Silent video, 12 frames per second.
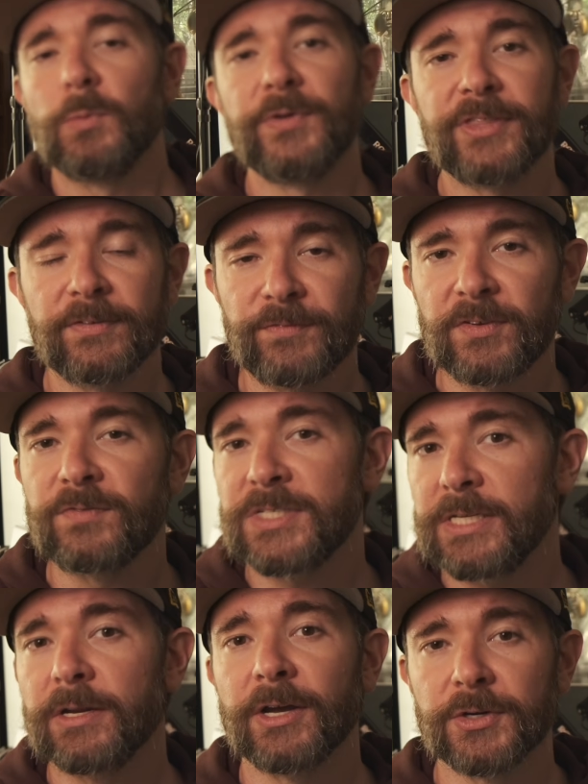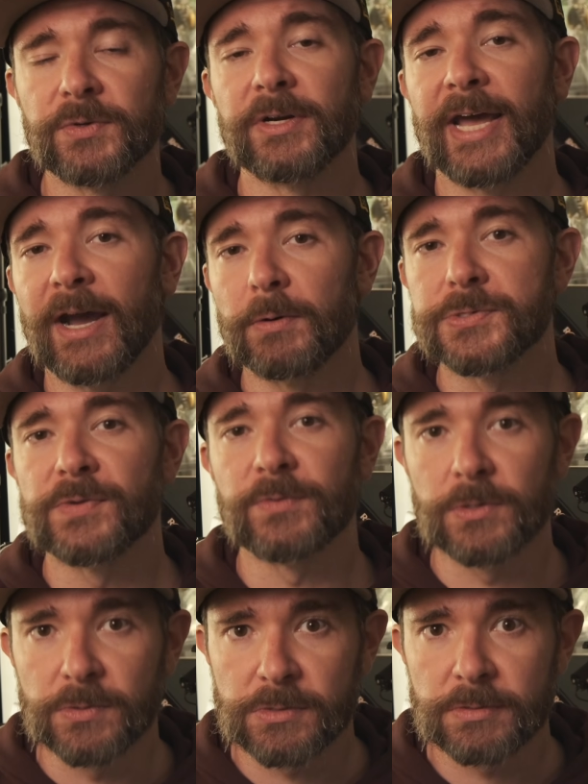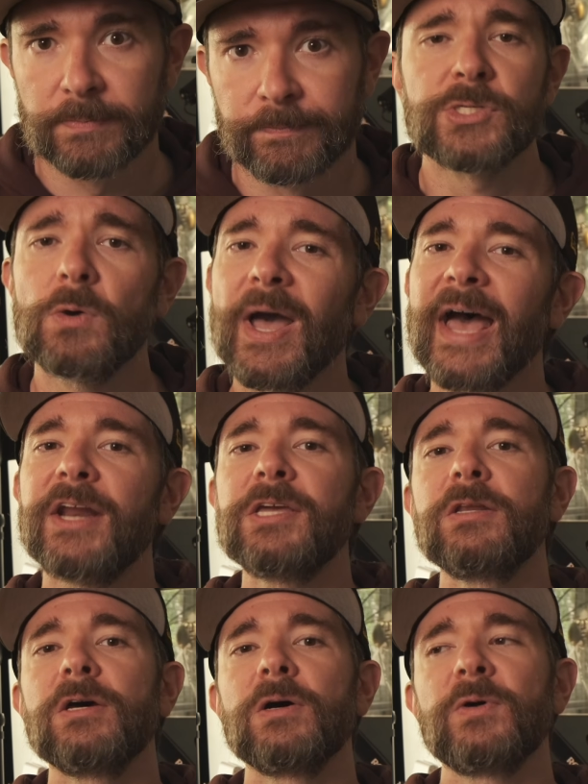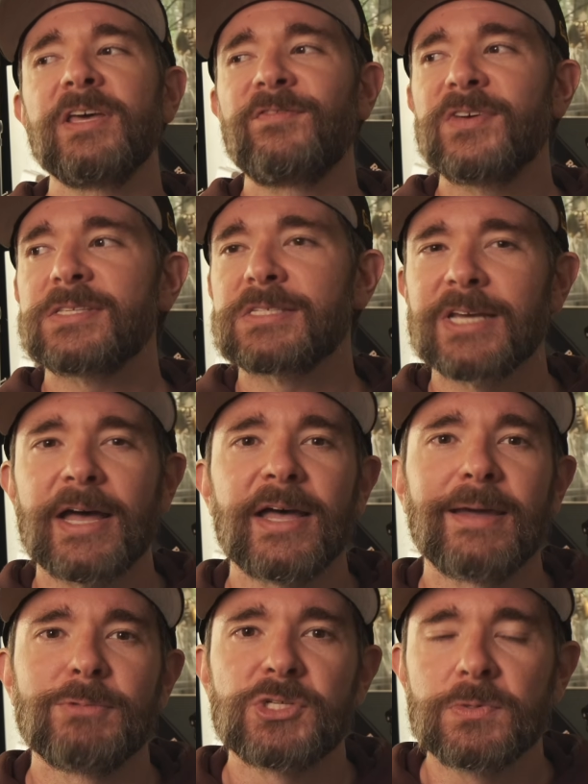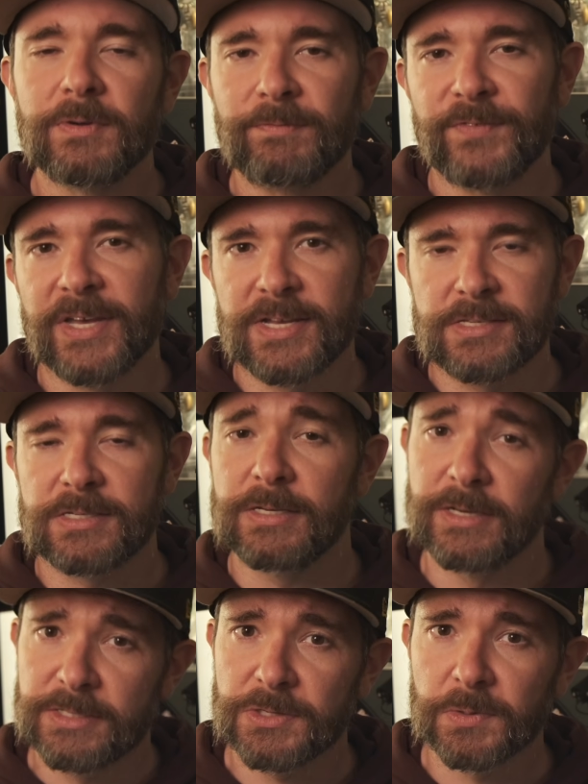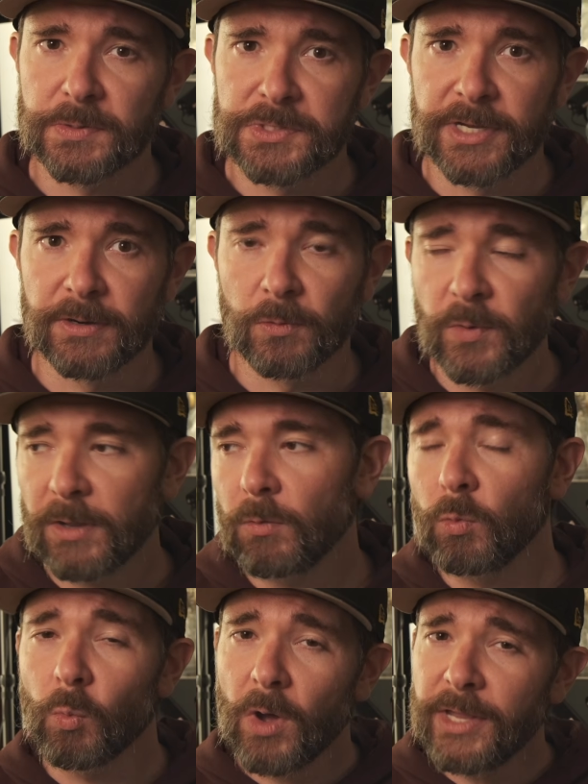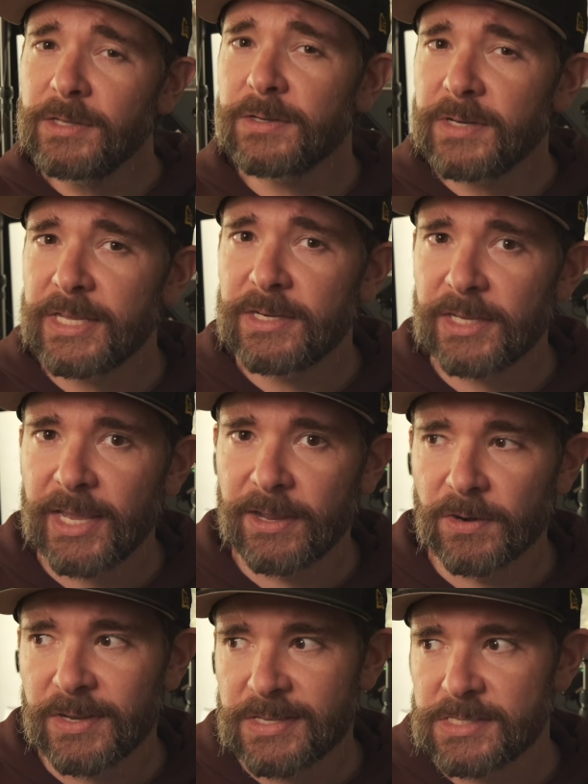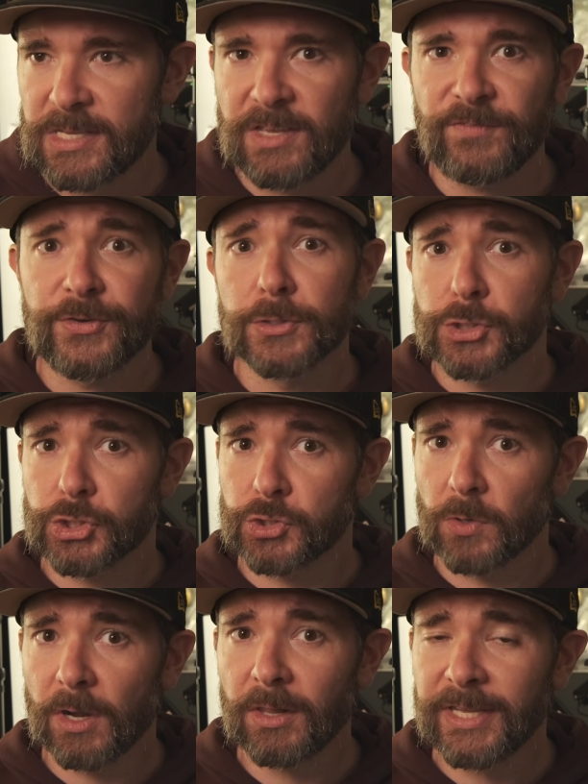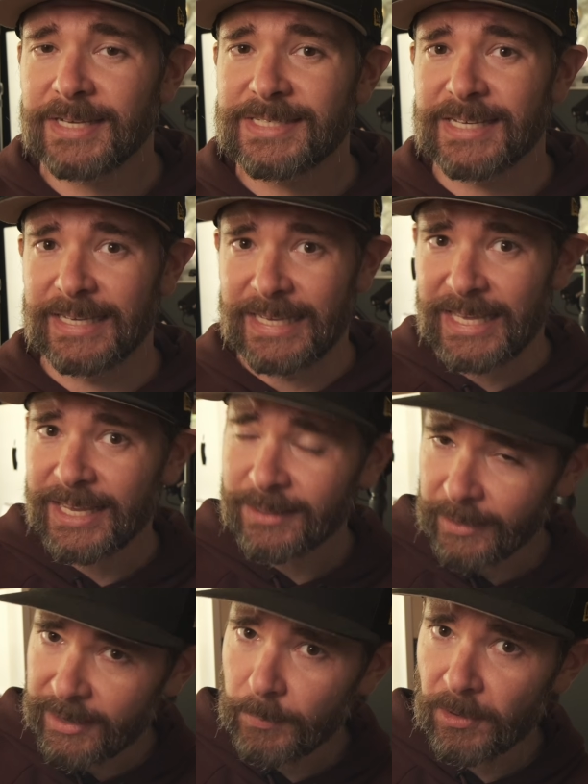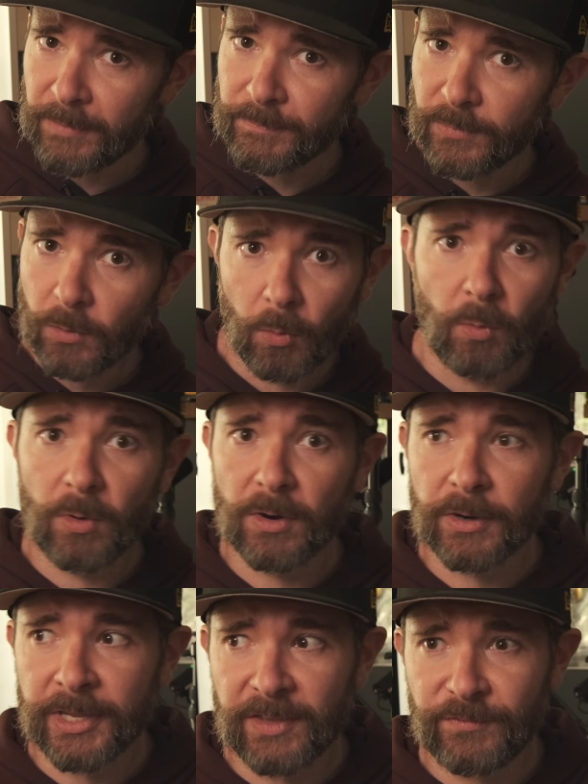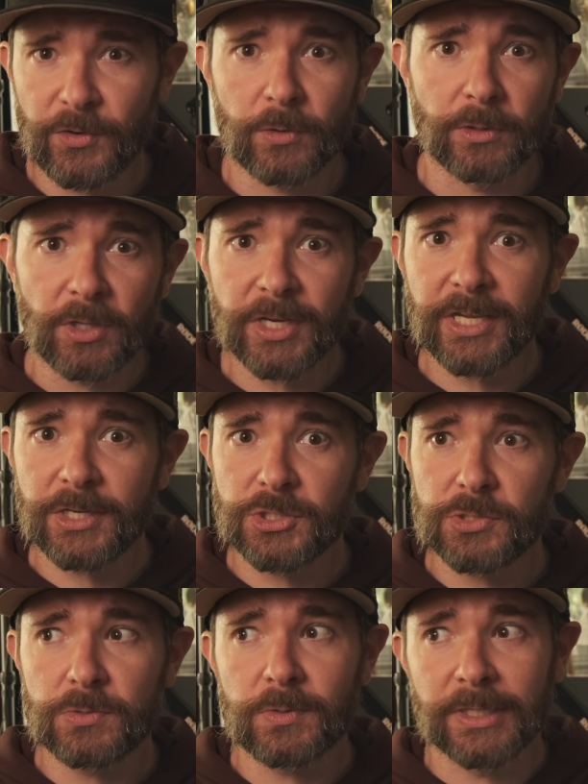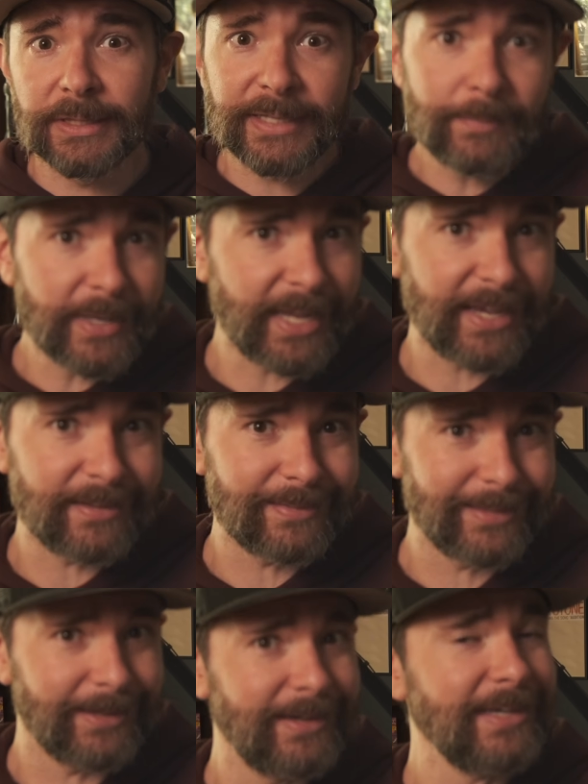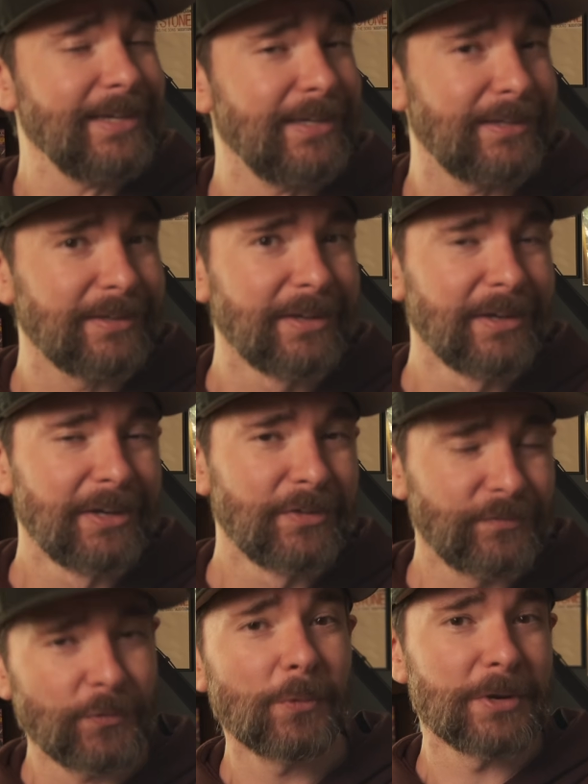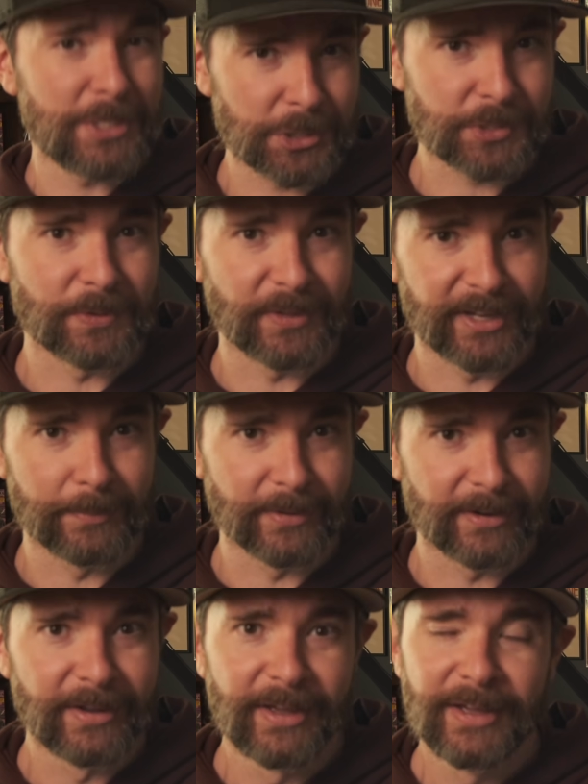within 1,500 hours of use. So how do you know if it's time to invest in a tiltrotator? Well, one good indicator is if you're struggling to get labor or if you're looking to eliminate the need for additional labor,